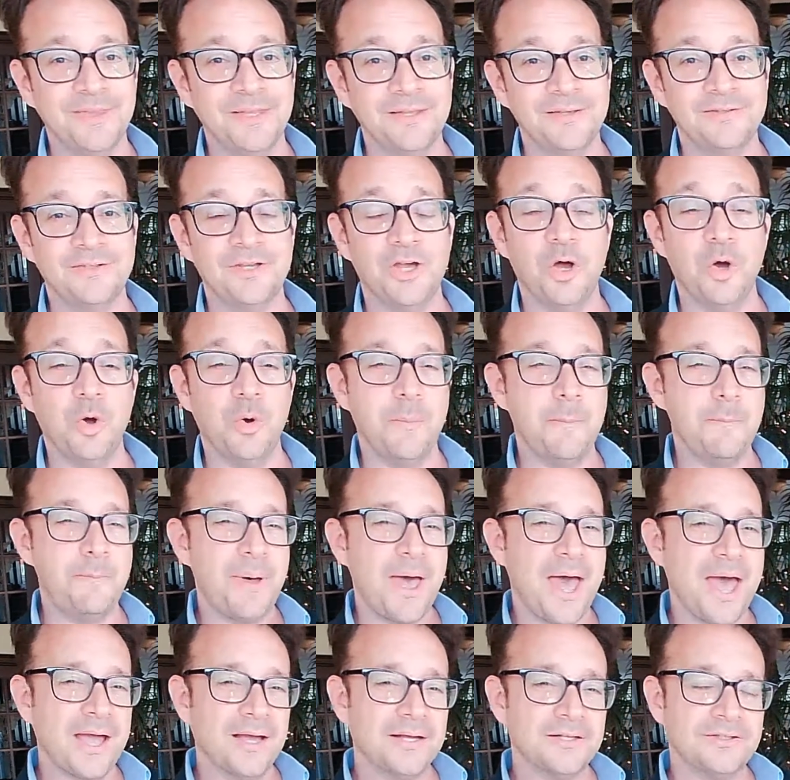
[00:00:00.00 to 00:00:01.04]
So
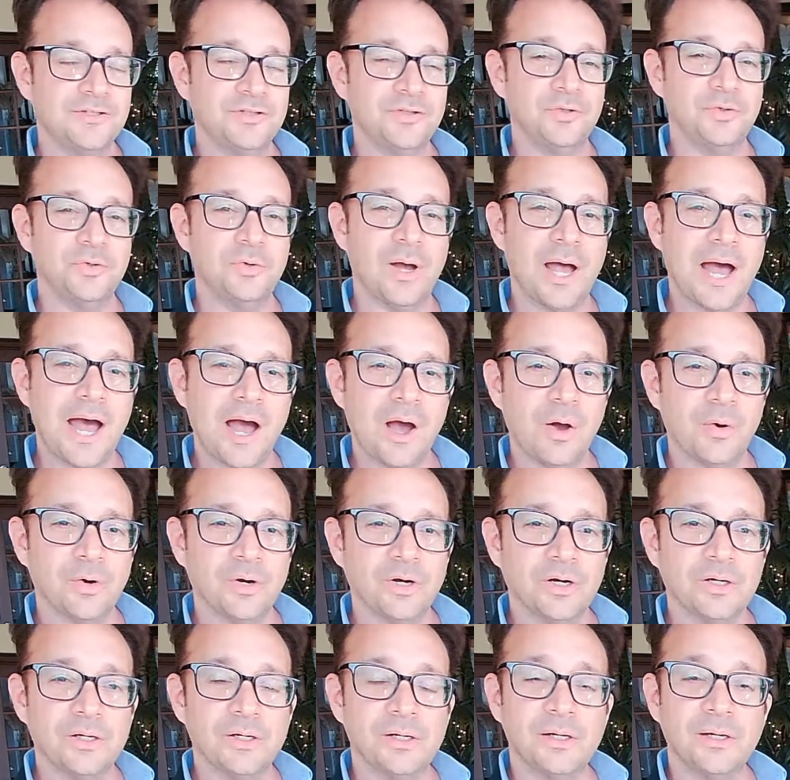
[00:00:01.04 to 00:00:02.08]
back to
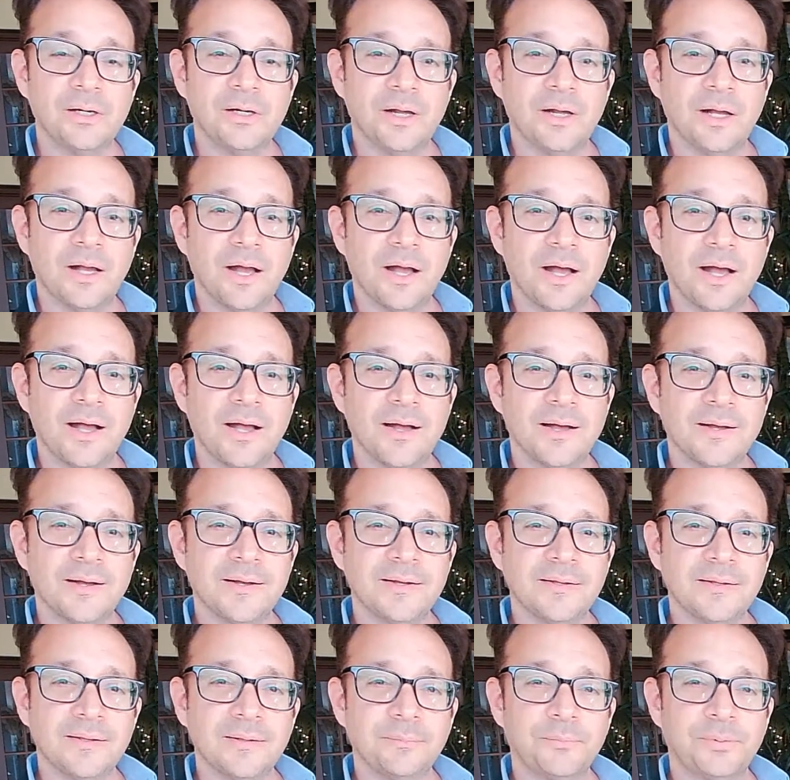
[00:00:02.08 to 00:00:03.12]
our
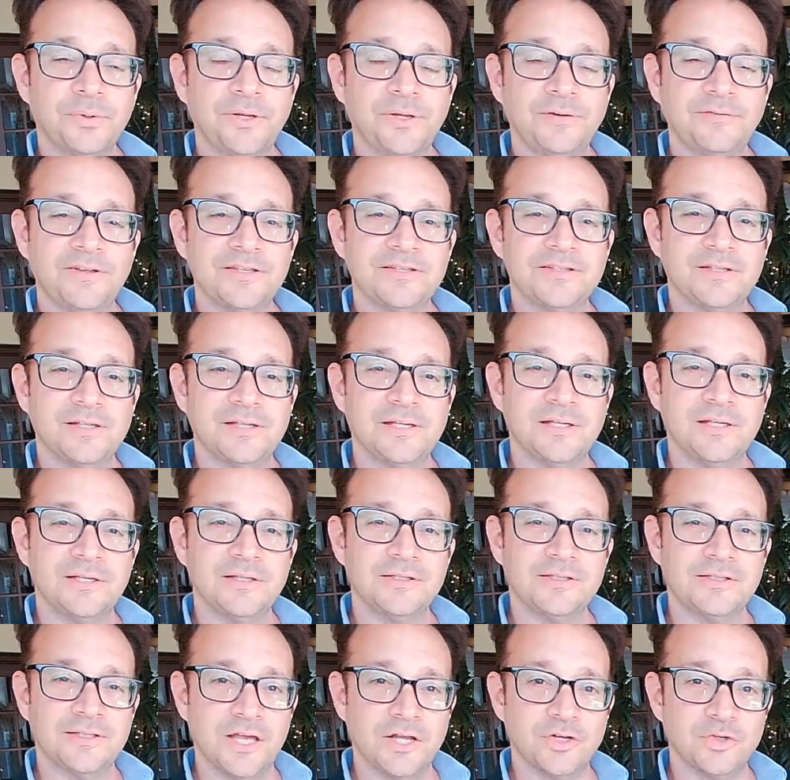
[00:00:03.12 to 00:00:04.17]
previously
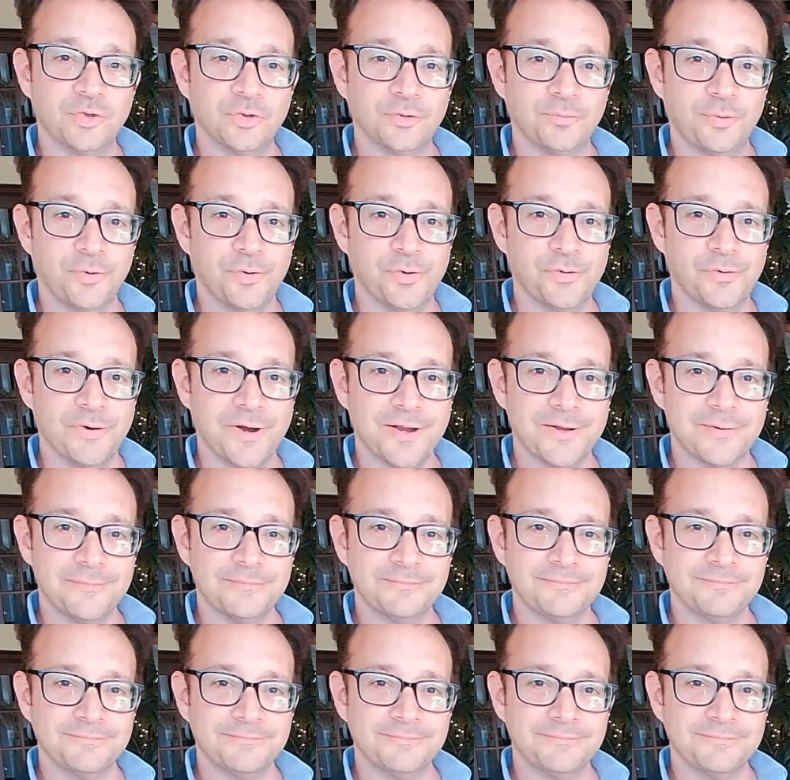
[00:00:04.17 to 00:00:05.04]
scheduled program.